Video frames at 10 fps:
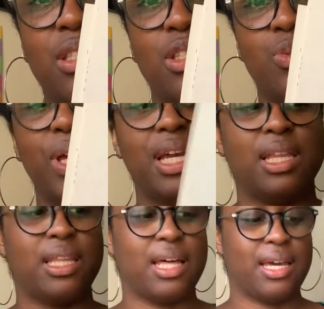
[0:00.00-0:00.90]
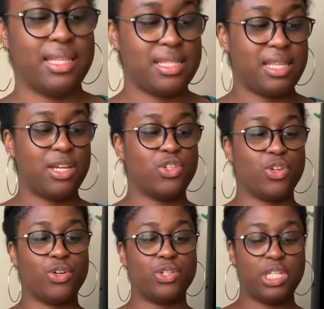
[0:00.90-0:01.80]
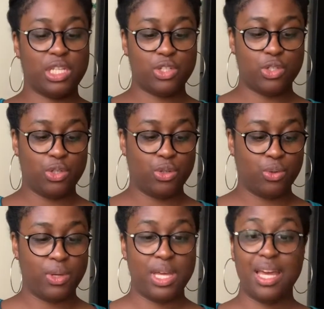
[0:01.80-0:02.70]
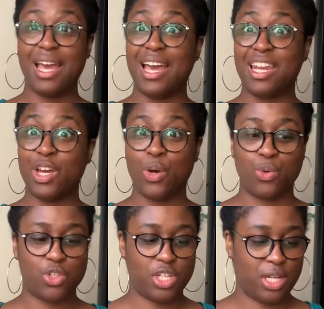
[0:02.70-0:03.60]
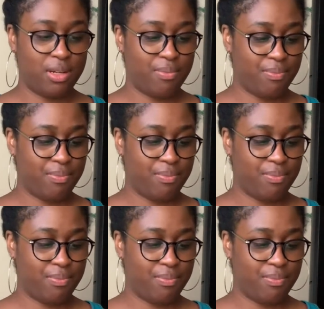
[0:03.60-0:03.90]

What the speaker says: swiggly lines that turned into an ocean.